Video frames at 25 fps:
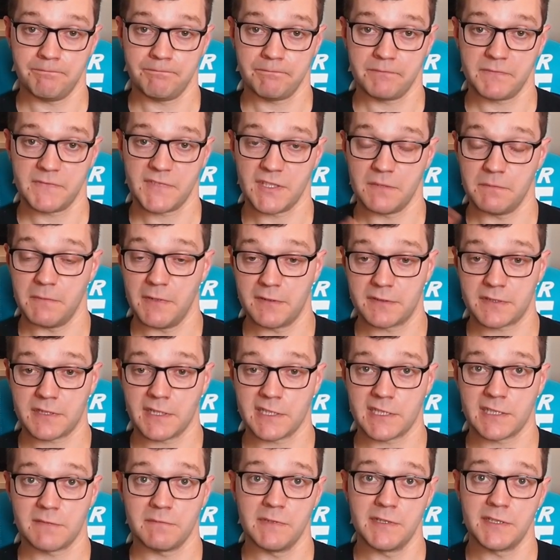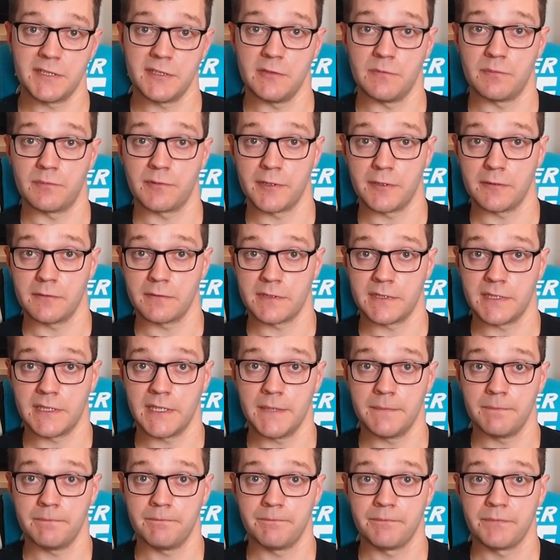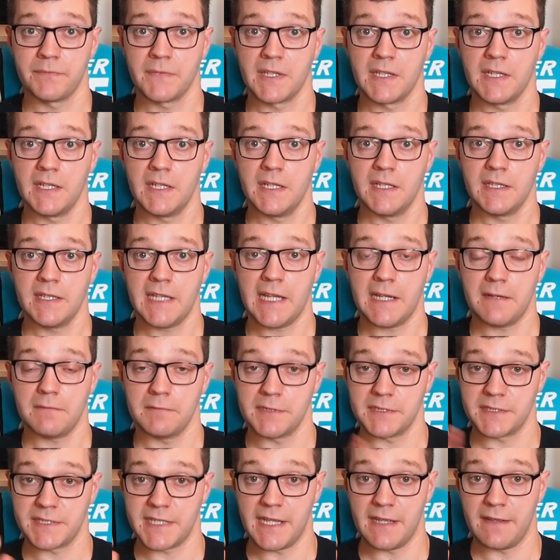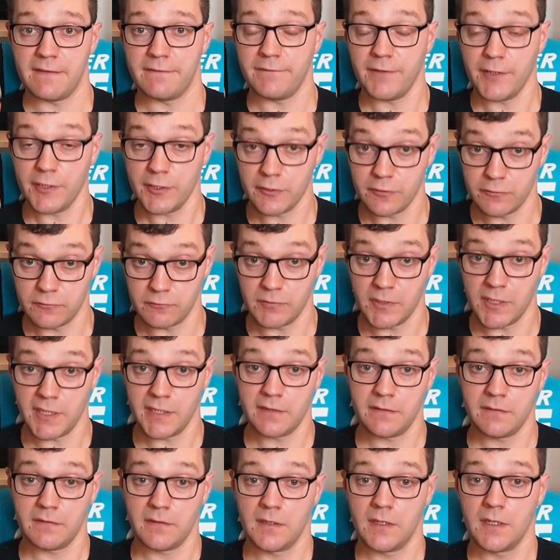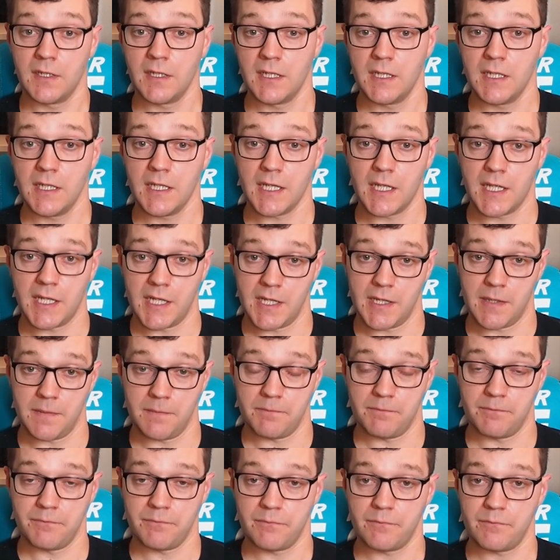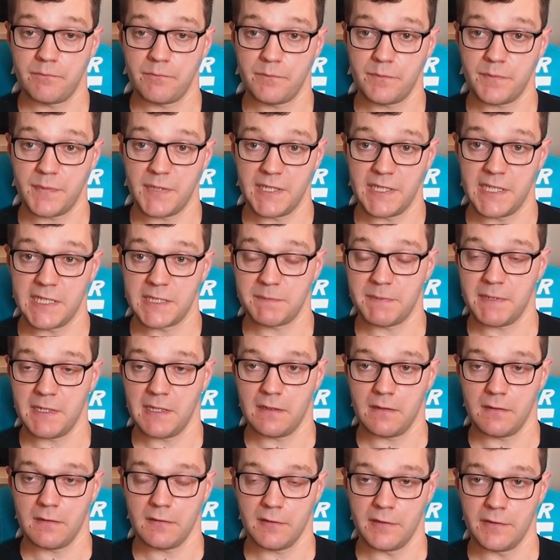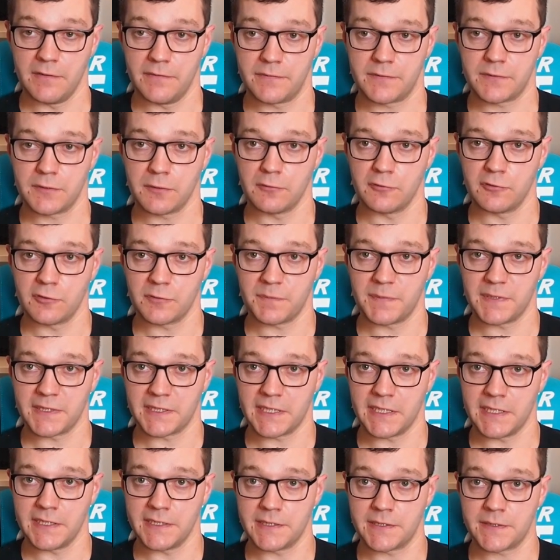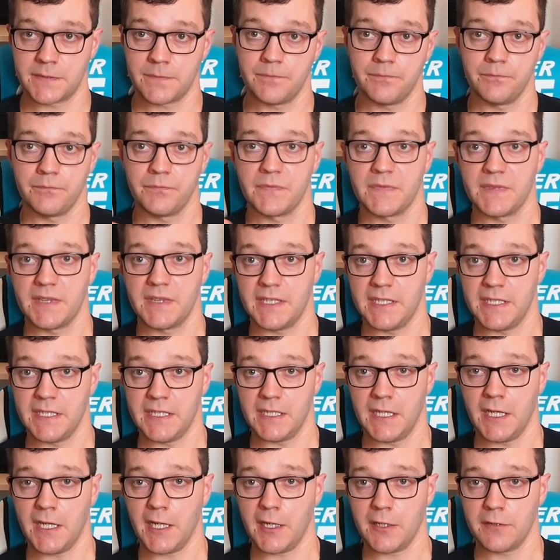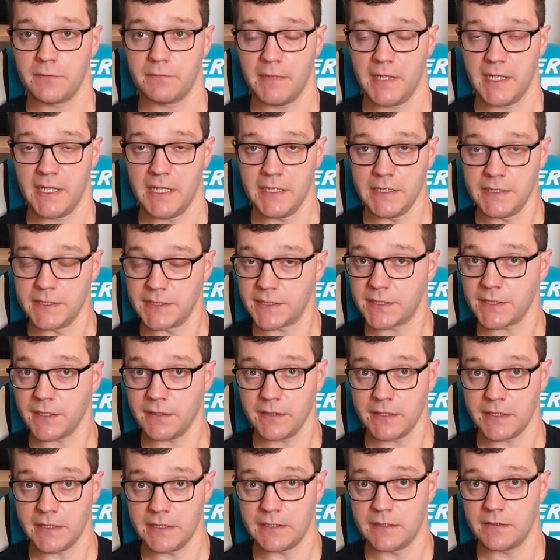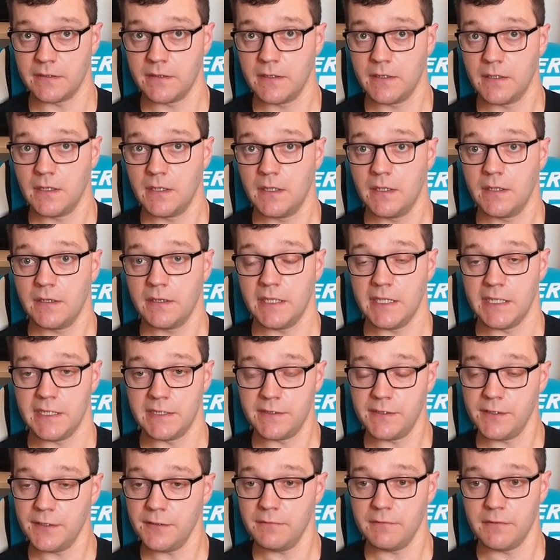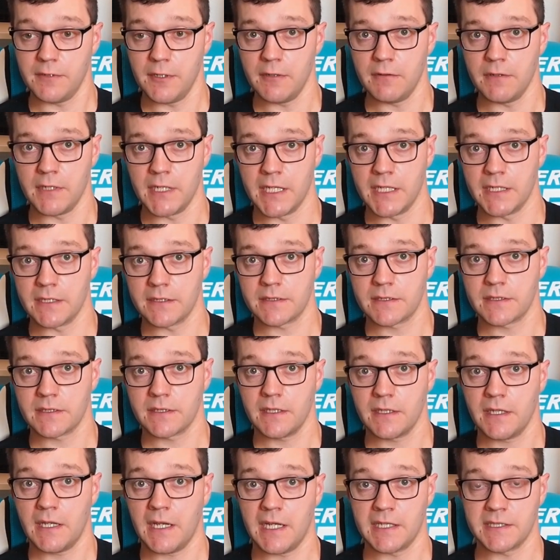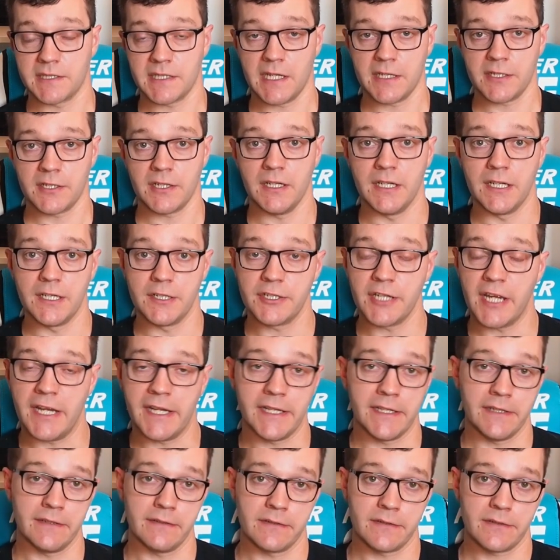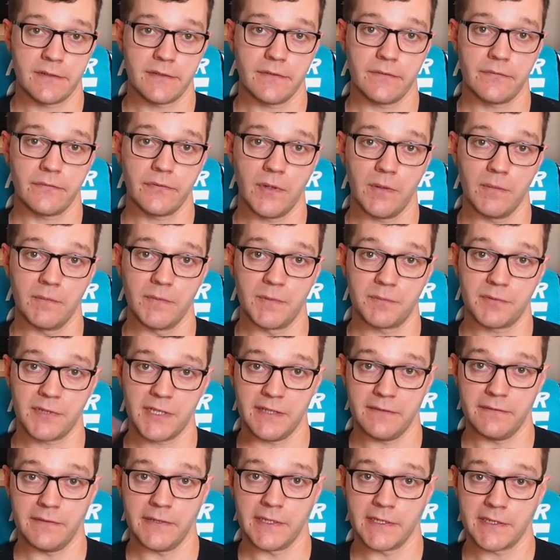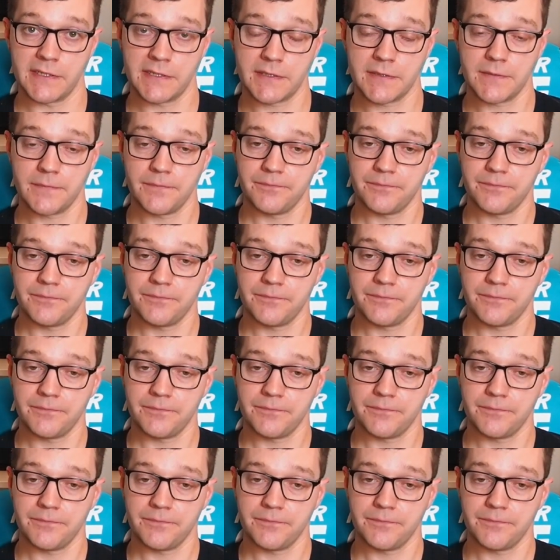to most customers who pre-ordered them. That was their final run, but there's been a lot of talk because the hardware inside these new units has actually changed from the previous,